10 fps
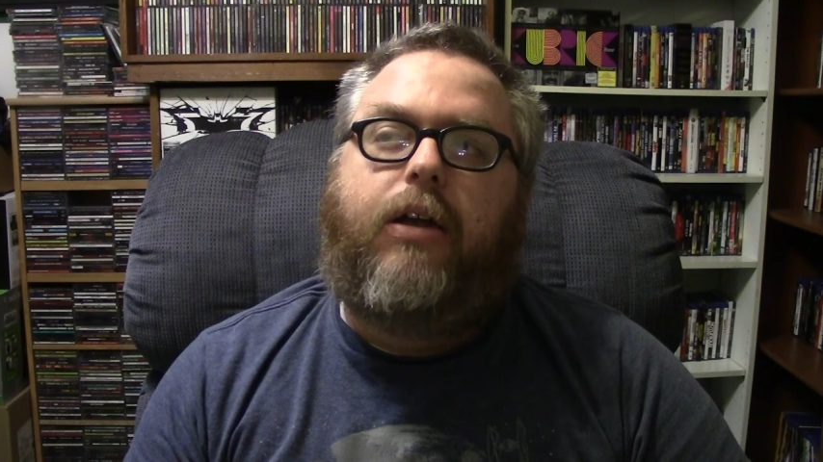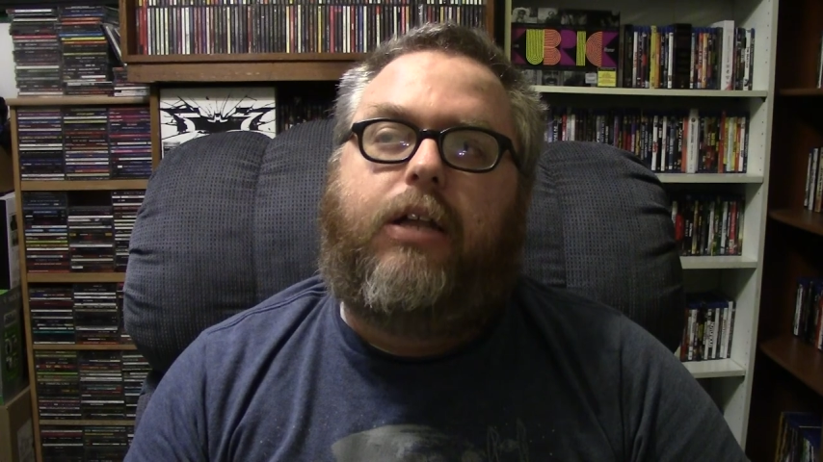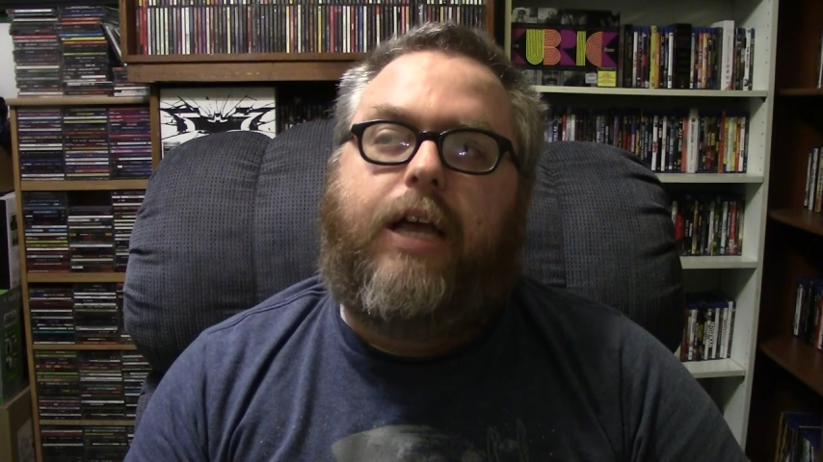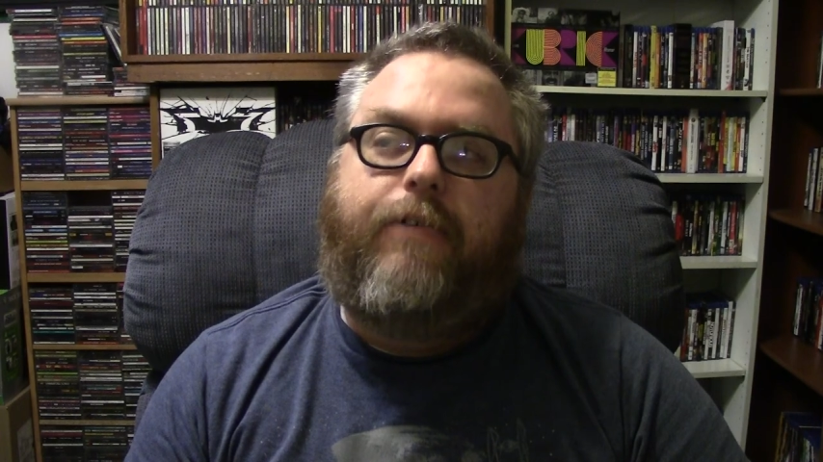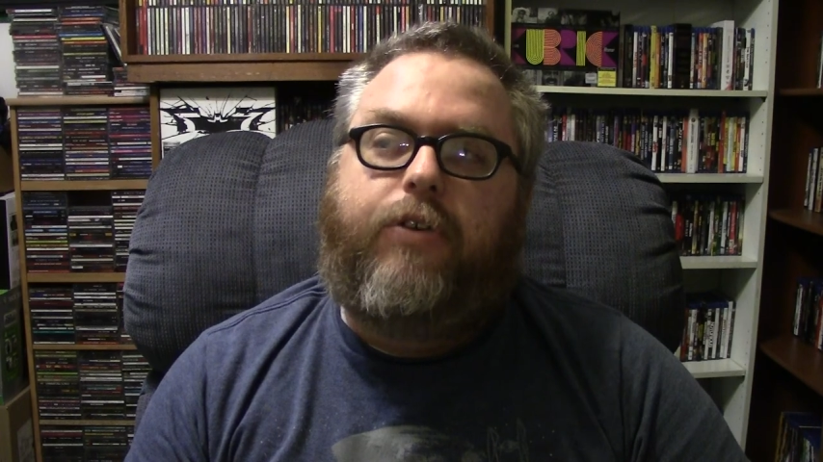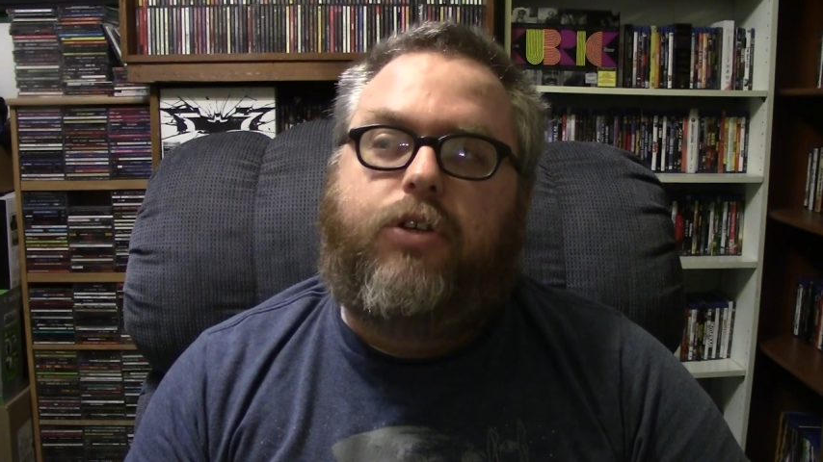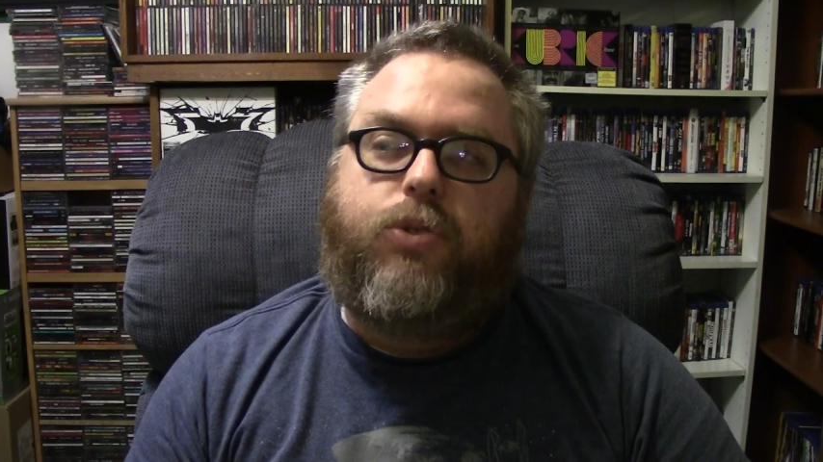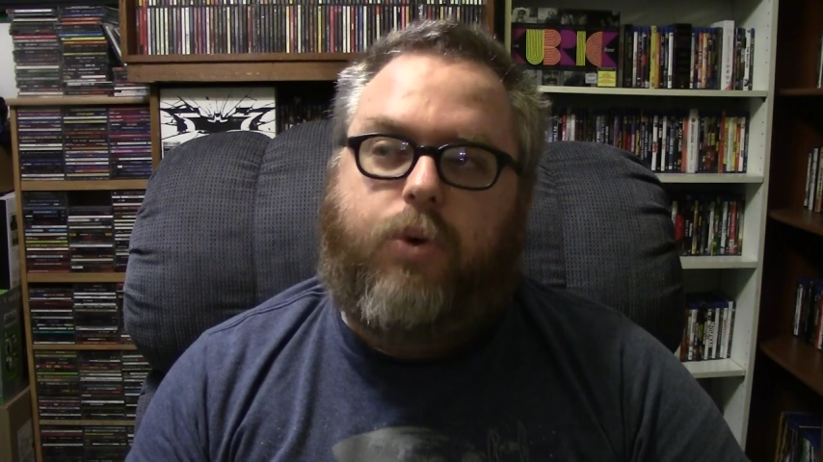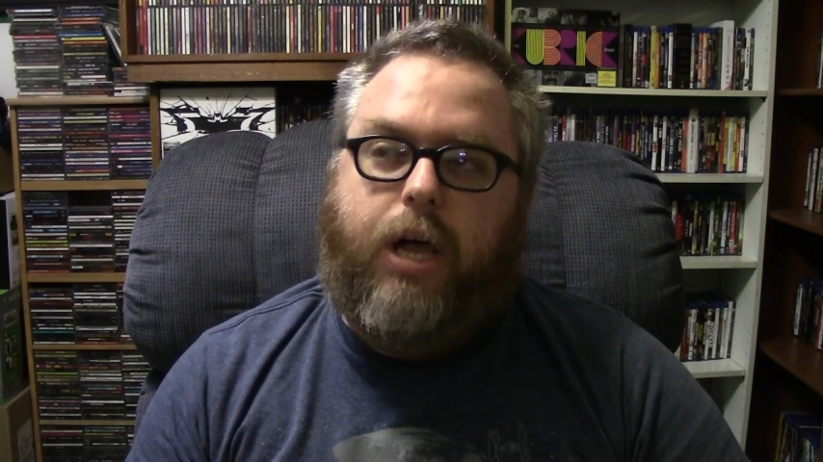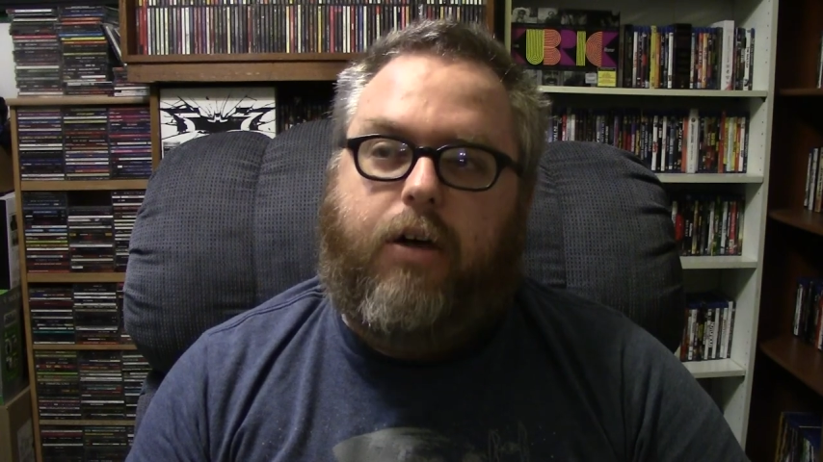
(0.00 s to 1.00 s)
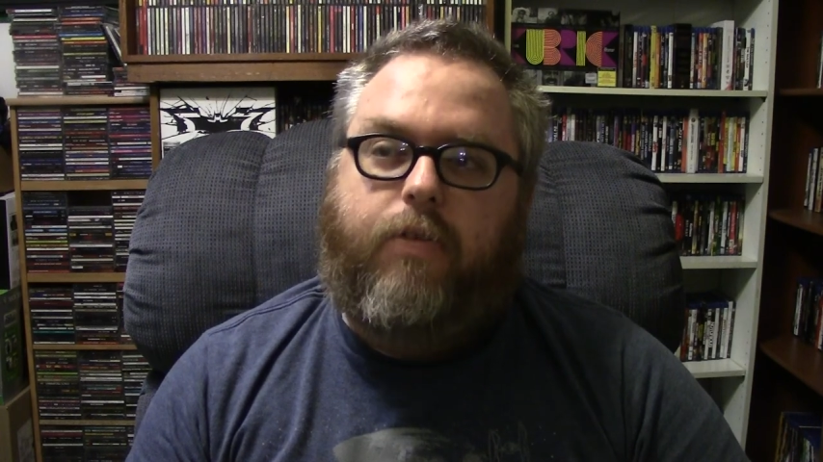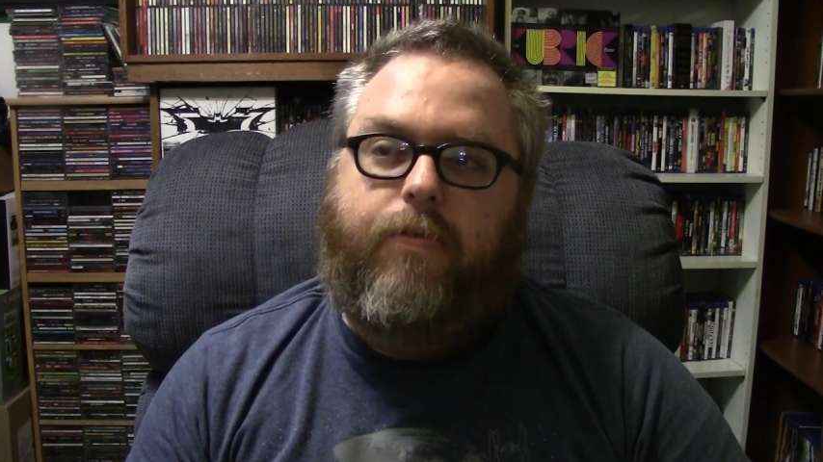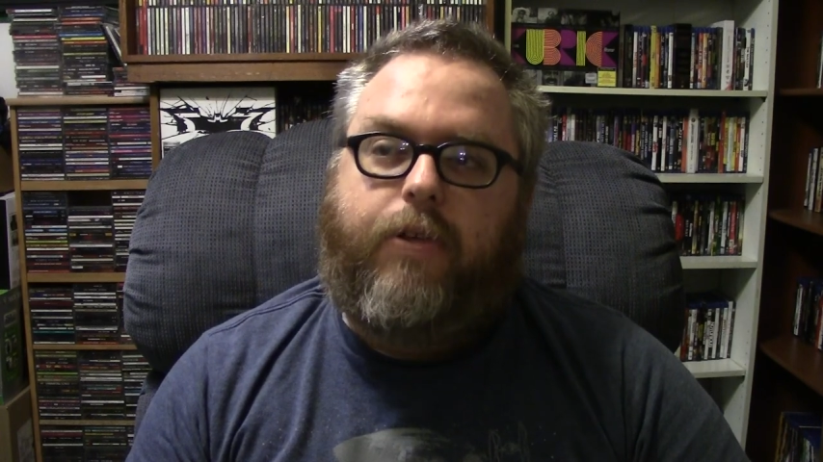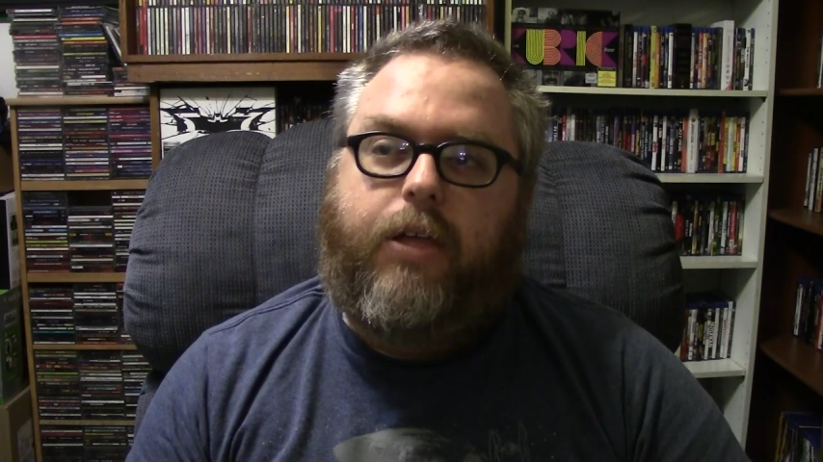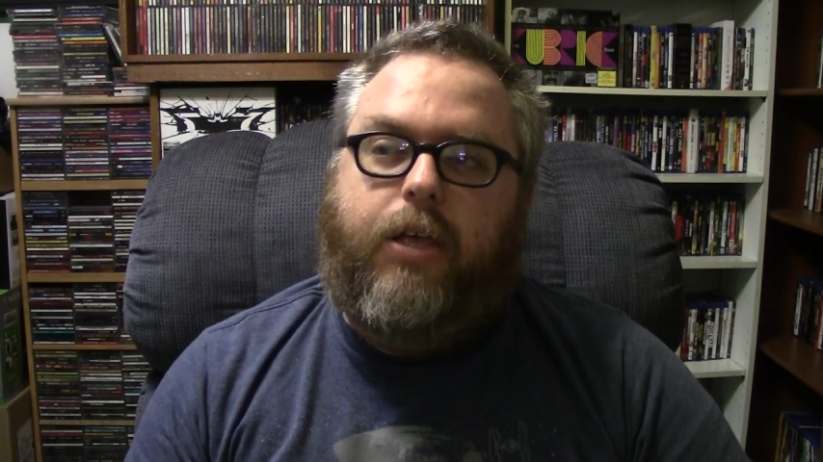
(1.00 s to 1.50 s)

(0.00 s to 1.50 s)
11 or 12.